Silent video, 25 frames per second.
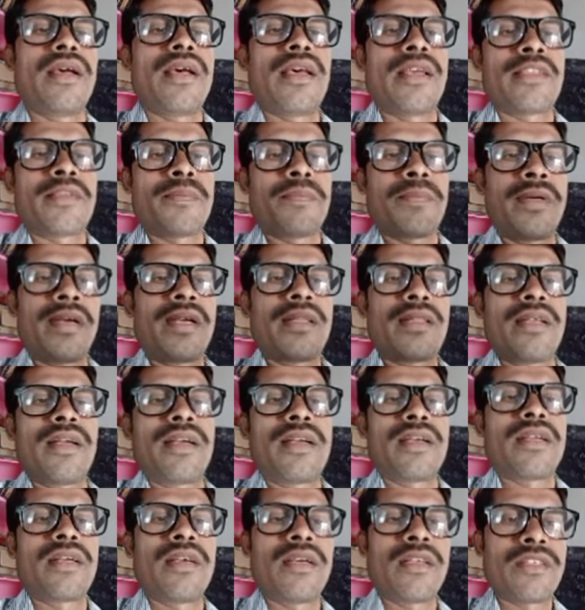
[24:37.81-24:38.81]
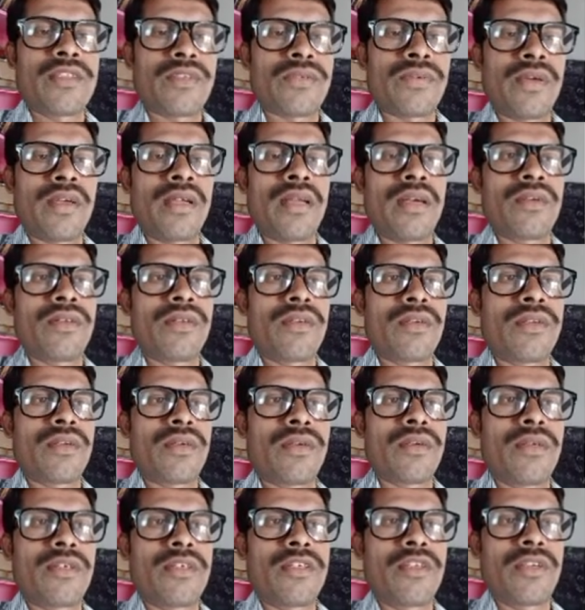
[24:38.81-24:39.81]
split that square root
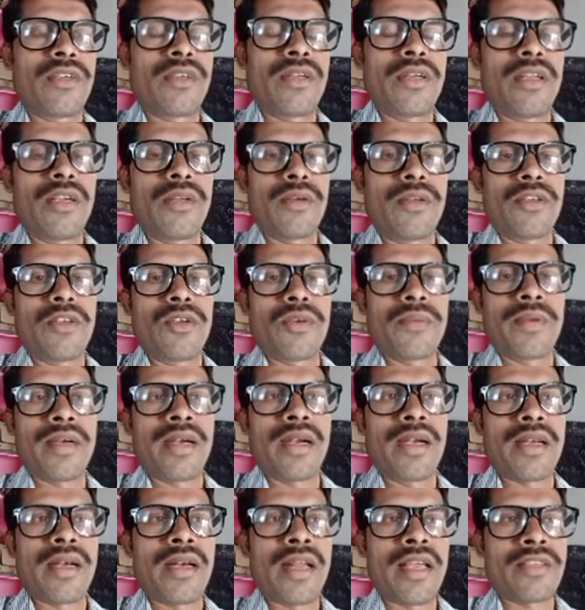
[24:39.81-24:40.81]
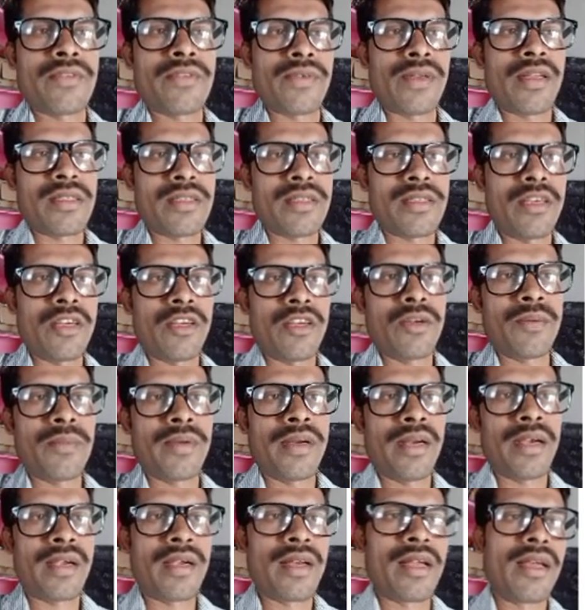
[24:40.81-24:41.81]
numerator as well as
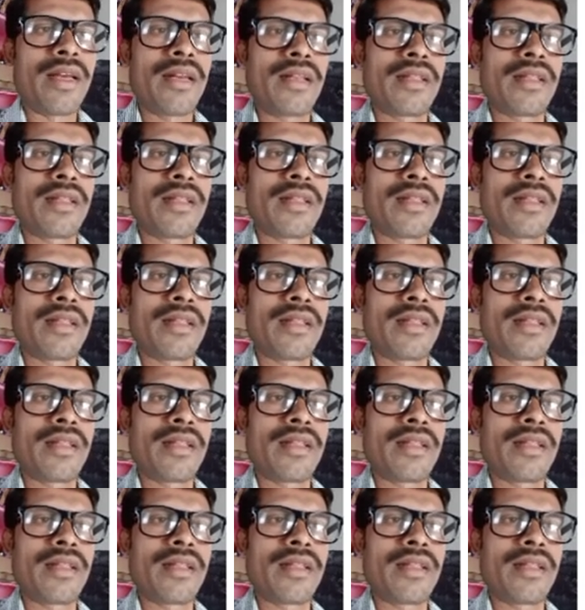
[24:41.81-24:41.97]
denominator,